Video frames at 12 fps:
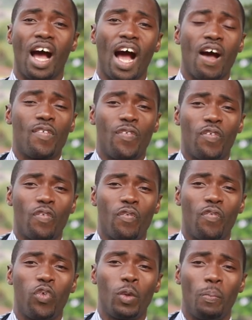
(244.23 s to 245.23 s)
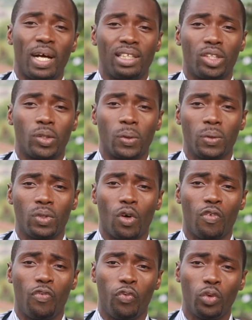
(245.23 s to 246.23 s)
have food particles
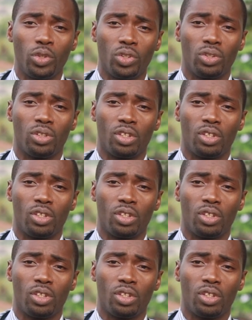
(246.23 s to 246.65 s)
or food